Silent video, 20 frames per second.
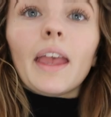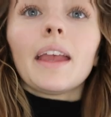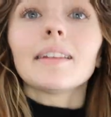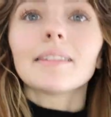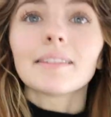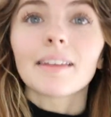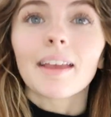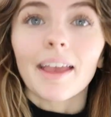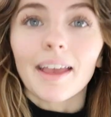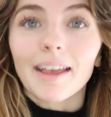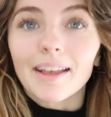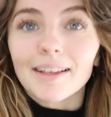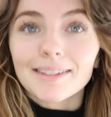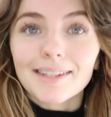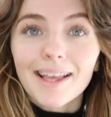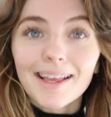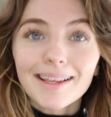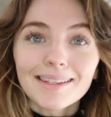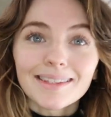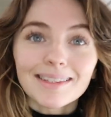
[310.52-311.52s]
It
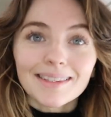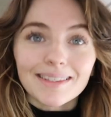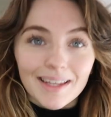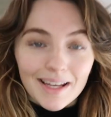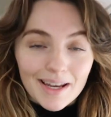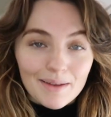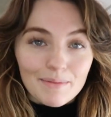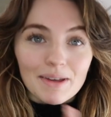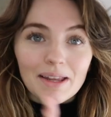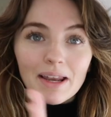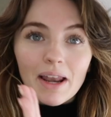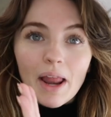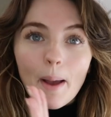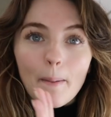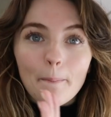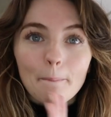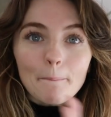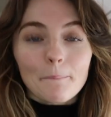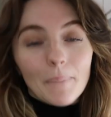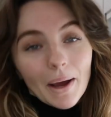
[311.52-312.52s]
is cinnamon
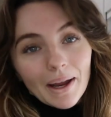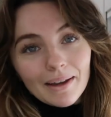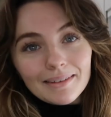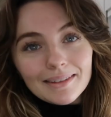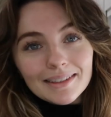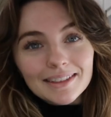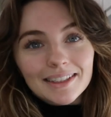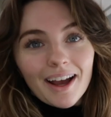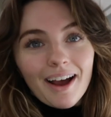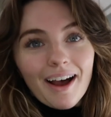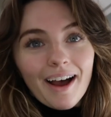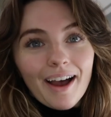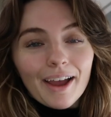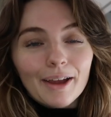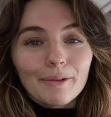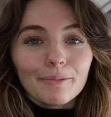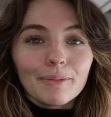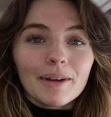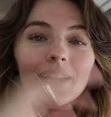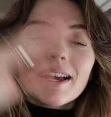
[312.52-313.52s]
bun
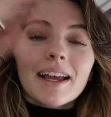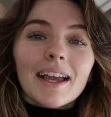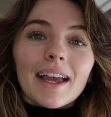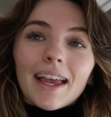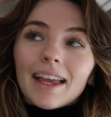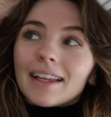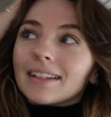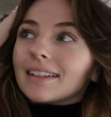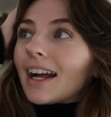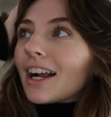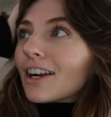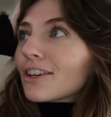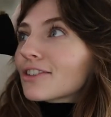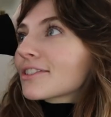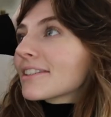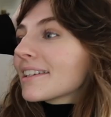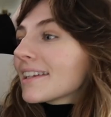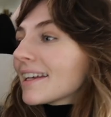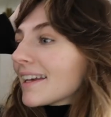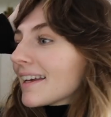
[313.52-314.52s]
time. It's
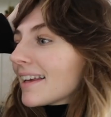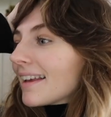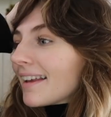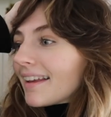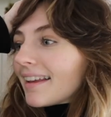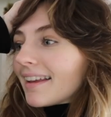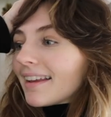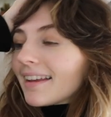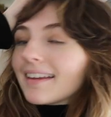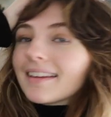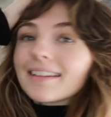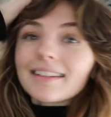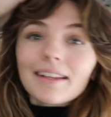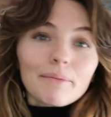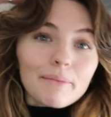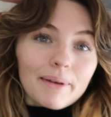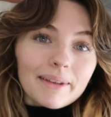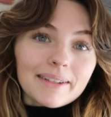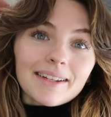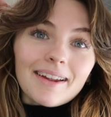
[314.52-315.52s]
actually
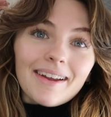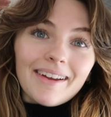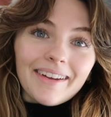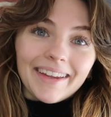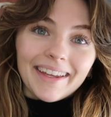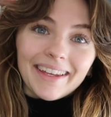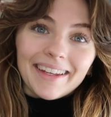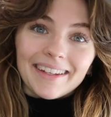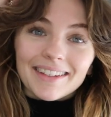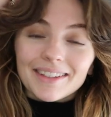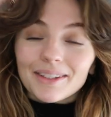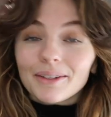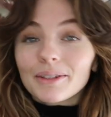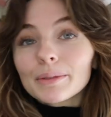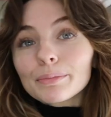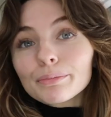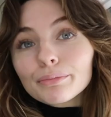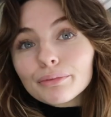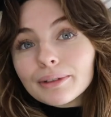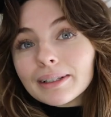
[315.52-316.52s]
9:10, so
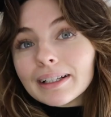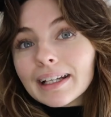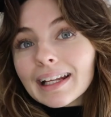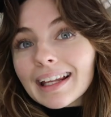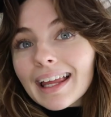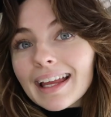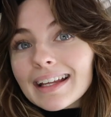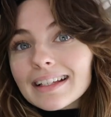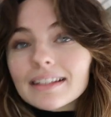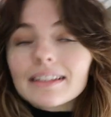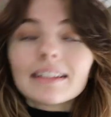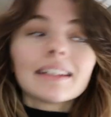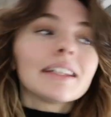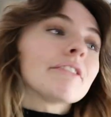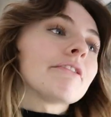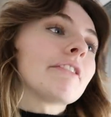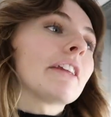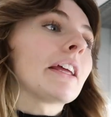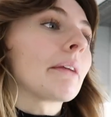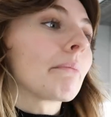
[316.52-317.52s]
it's pretty late in the
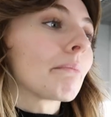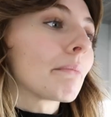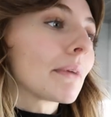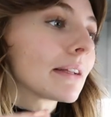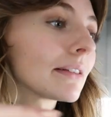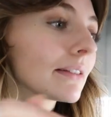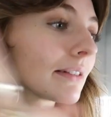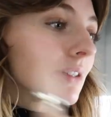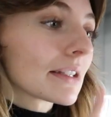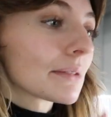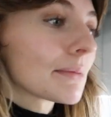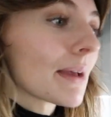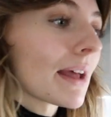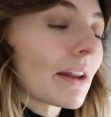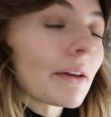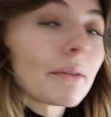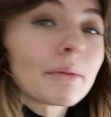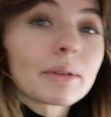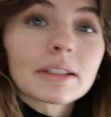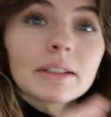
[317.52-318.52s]
evening, but it doesn't
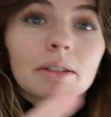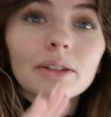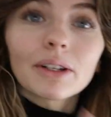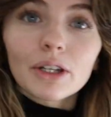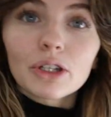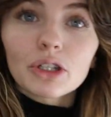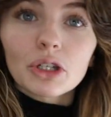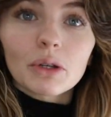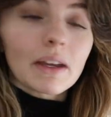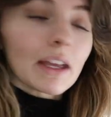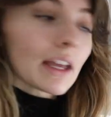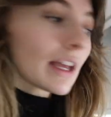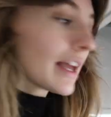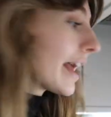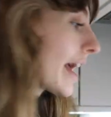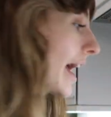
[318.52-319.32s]
matter, we're still gonna do it.